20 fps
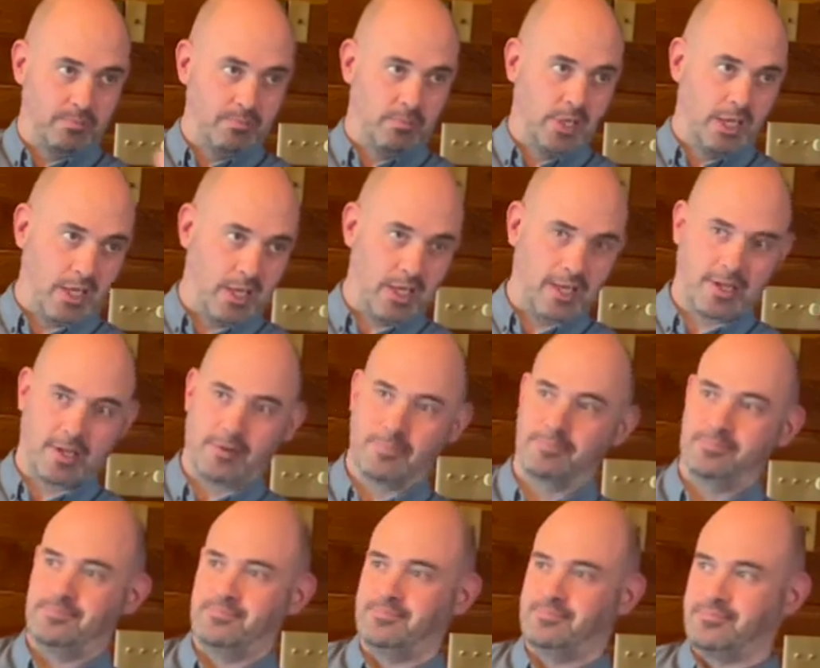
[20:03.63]
a lake.
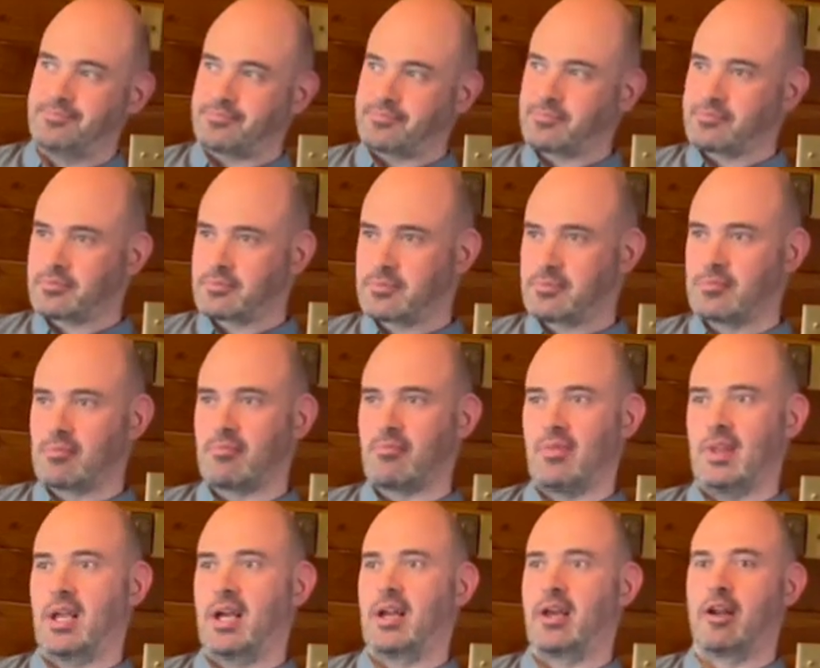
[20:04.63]

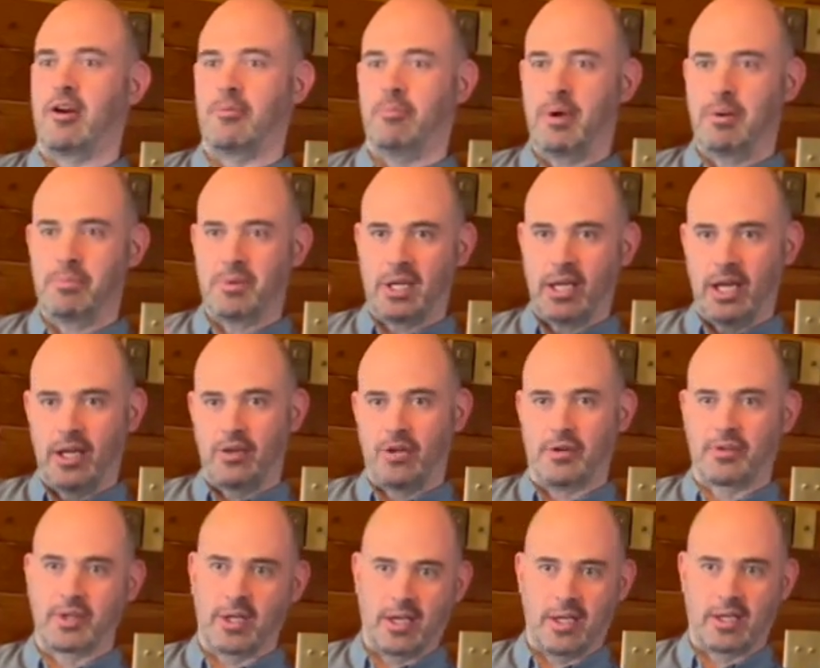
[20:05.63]
And I remember getting
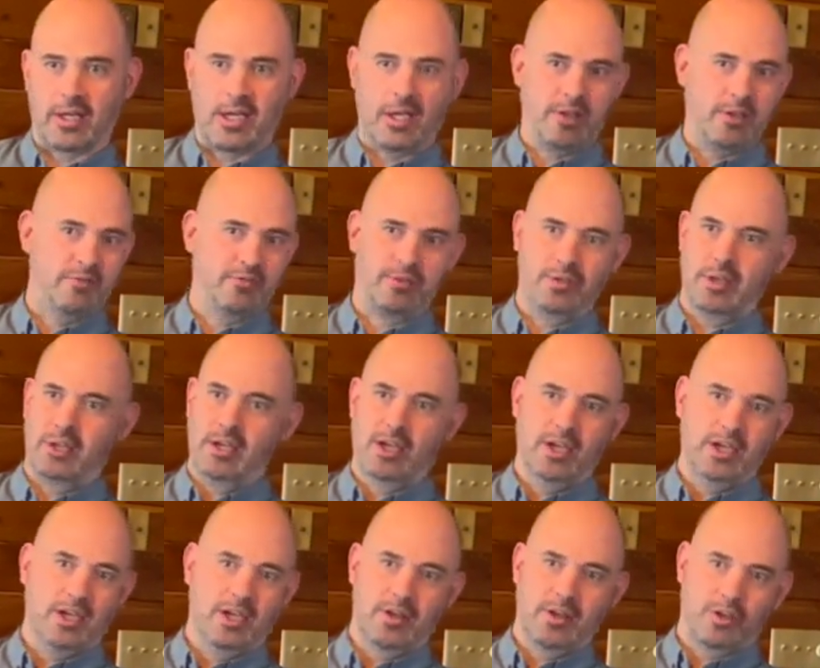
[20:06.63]
on a kind of
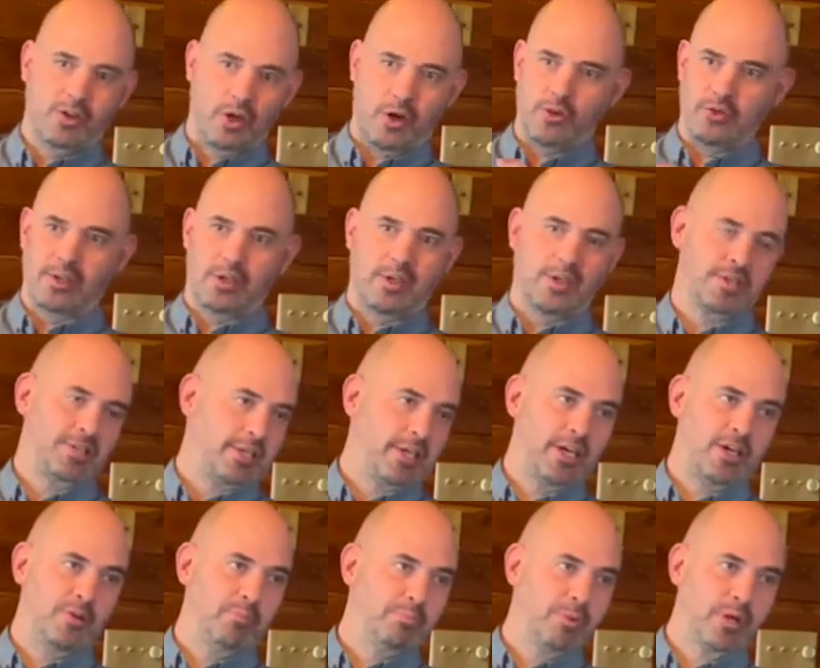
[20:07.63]
gondola
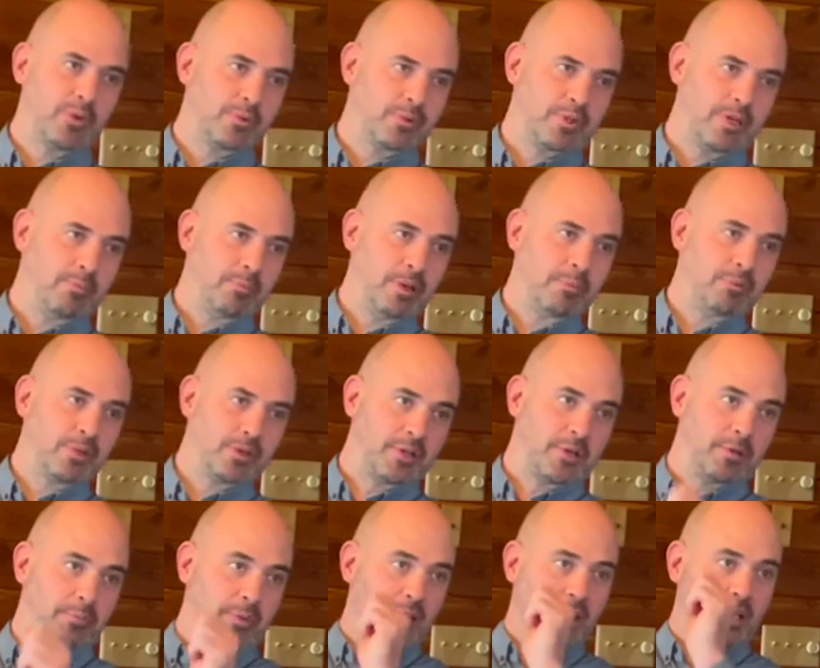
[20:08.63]
style boat. I remember there
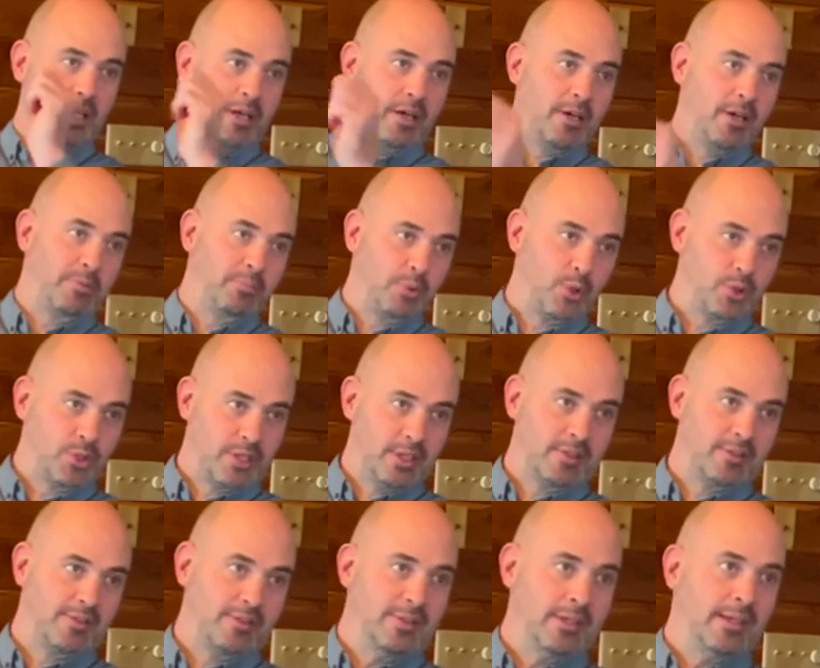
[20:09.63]
being a guy pushing,
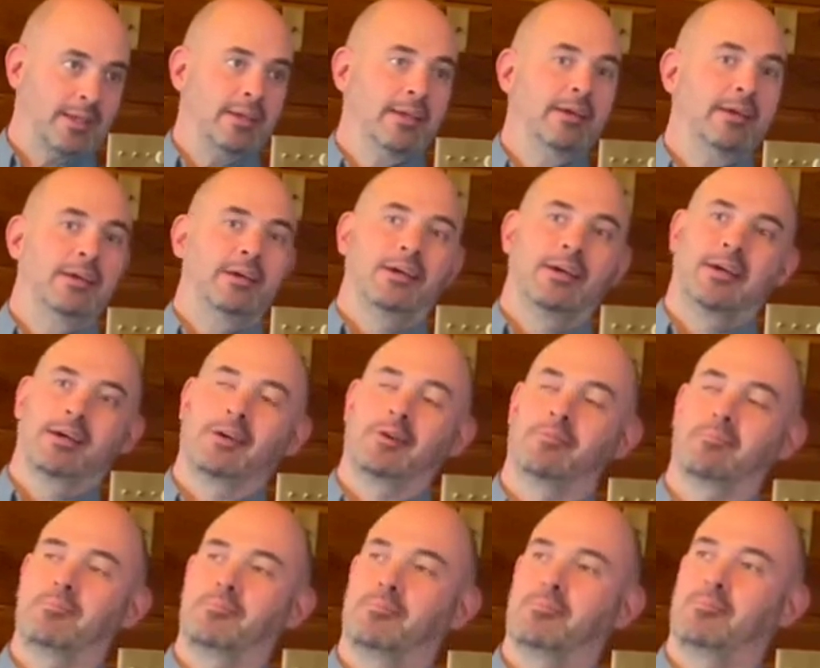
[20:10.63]

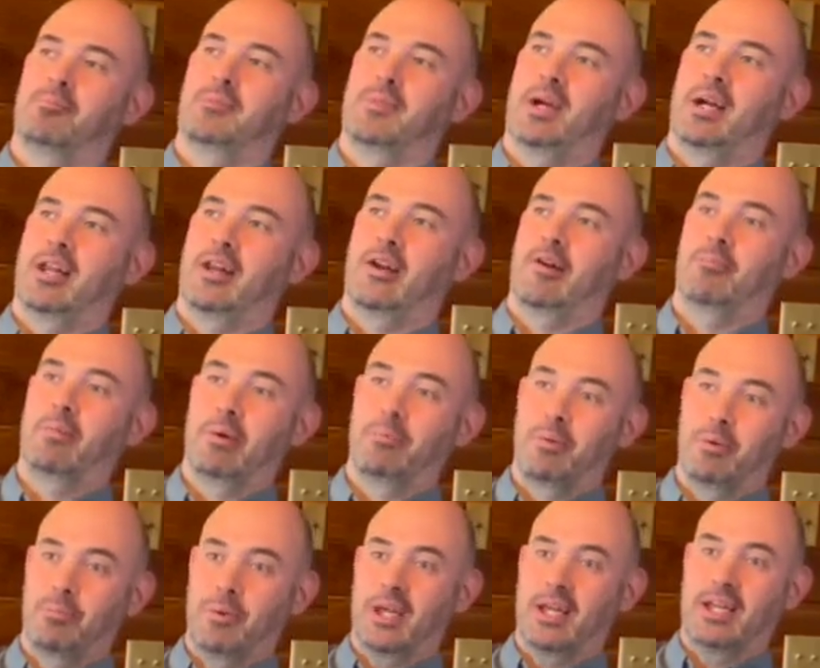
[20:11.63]
and I remember
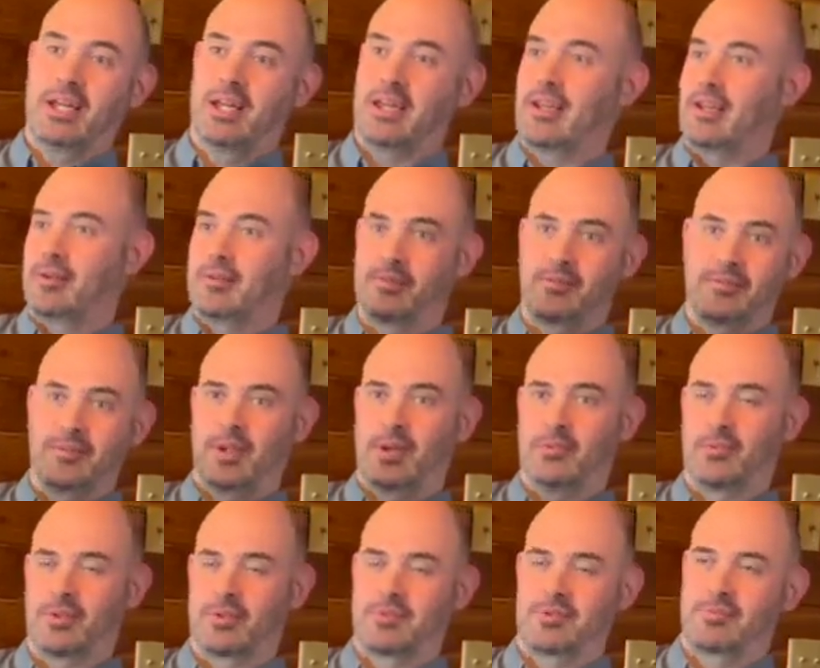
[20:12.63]
being in it, and it
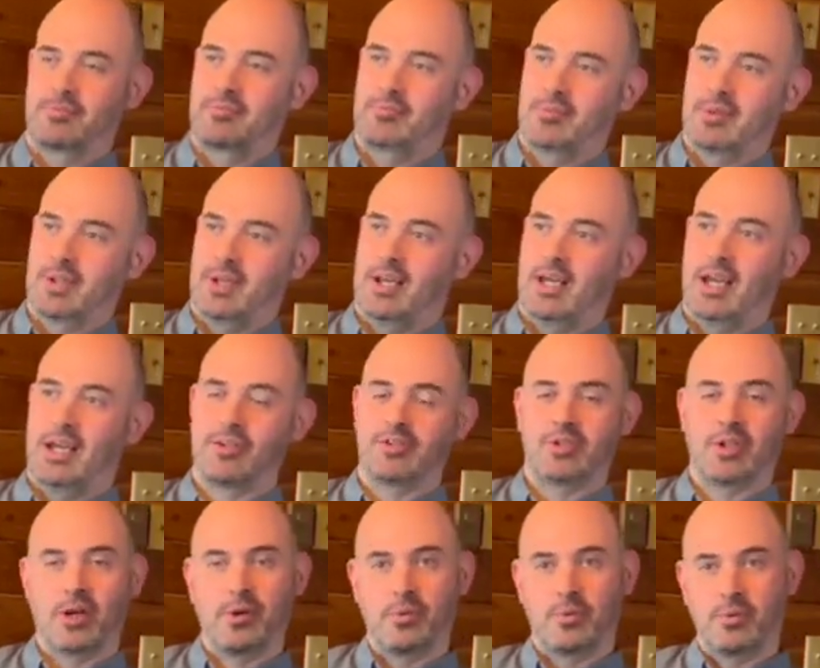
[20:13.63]
was, and
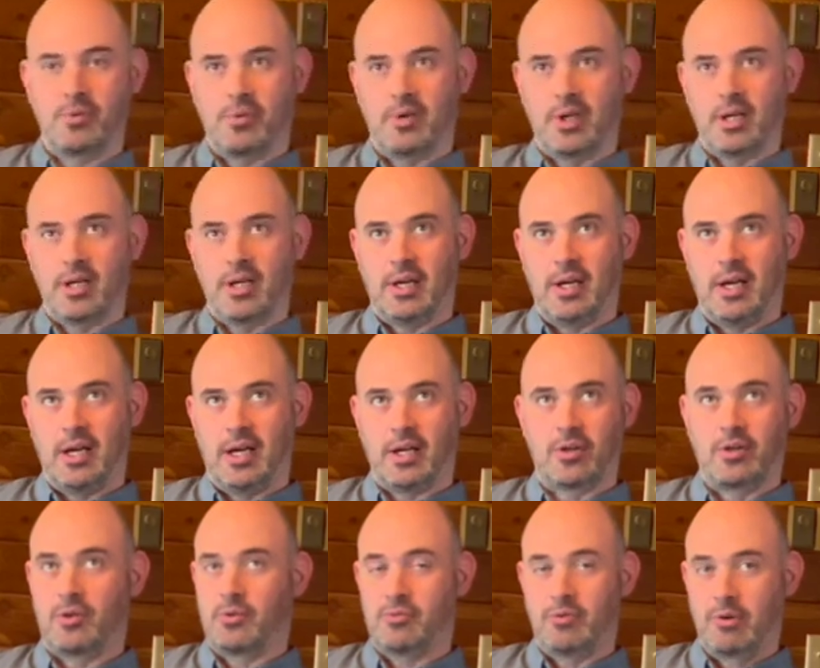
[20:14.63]
so I
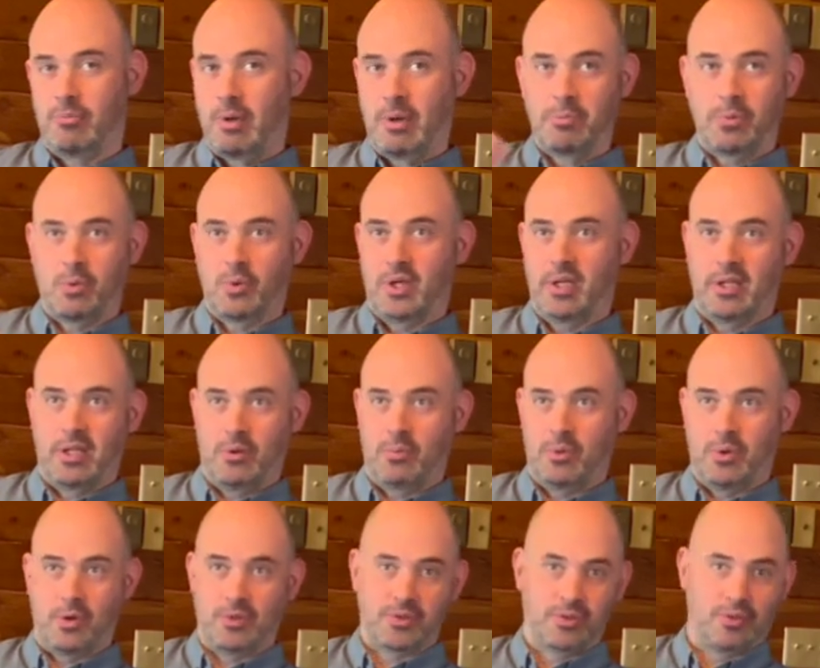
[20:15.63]
couldn't remember where that
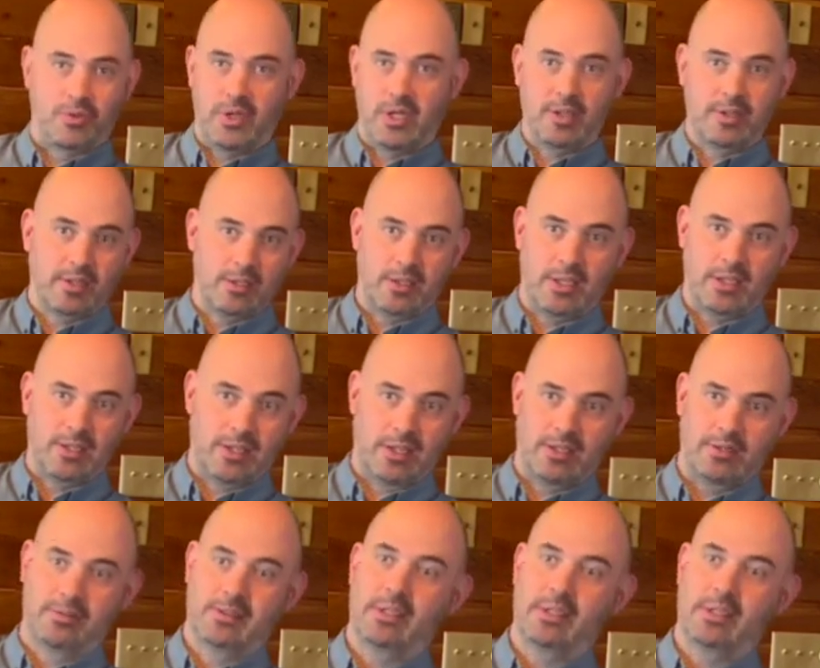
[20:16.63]
was or anything like that.